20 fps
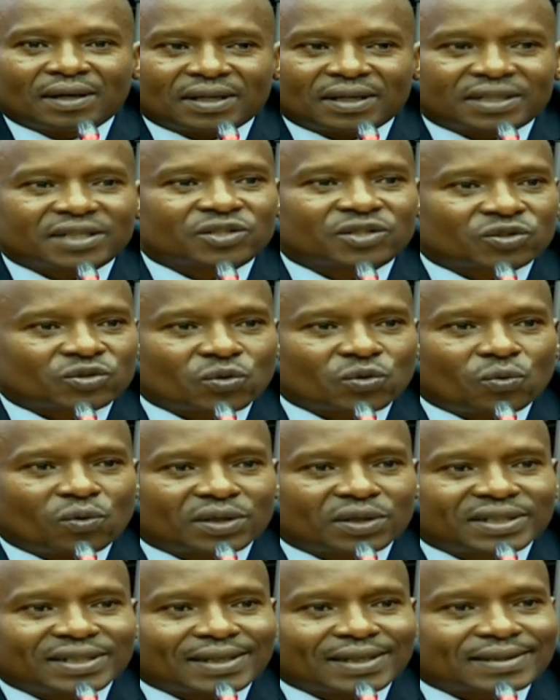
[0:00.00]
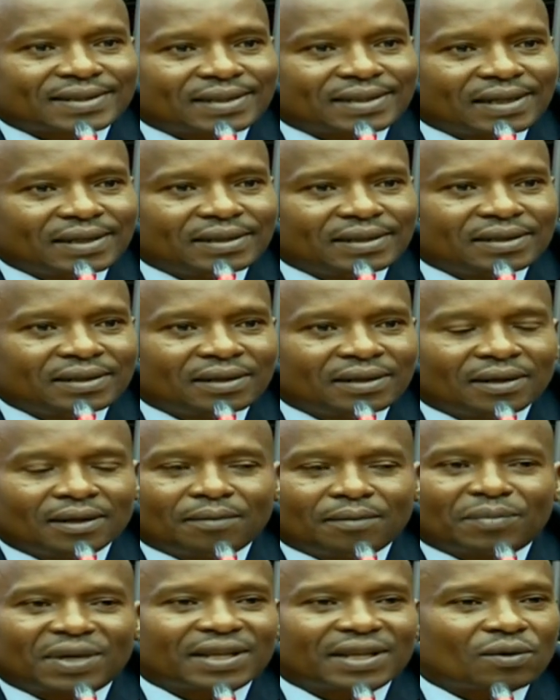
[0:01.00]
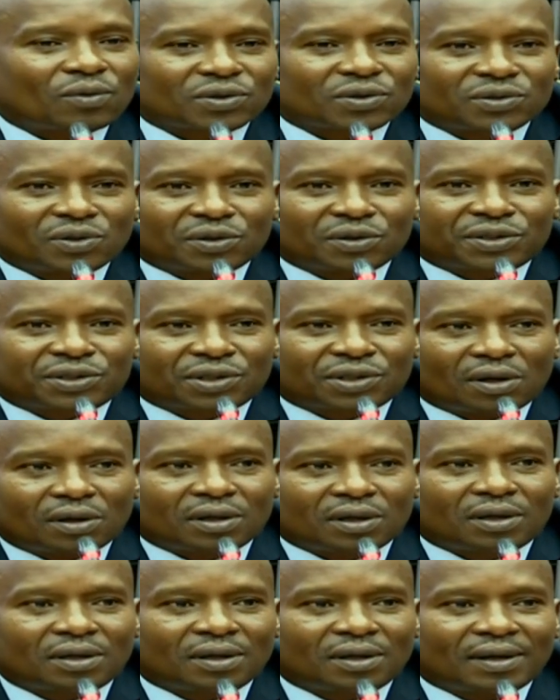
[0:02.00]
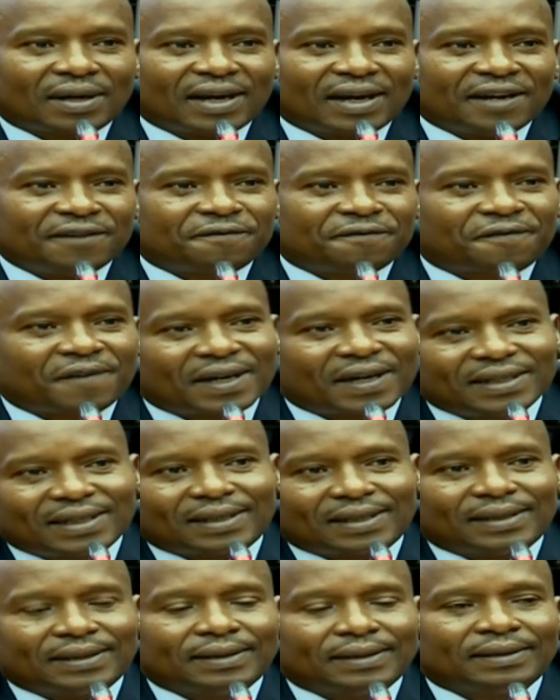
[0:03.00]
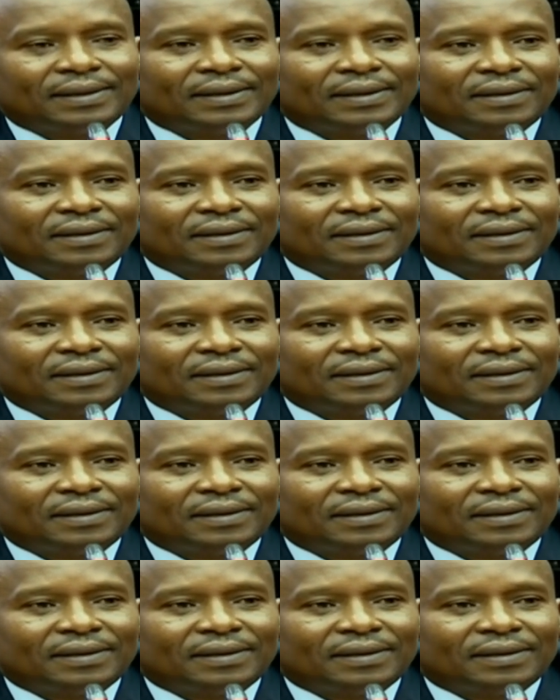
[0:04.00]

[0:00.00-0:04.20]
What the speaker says: it is true what he has said, but there was no shock. And finally,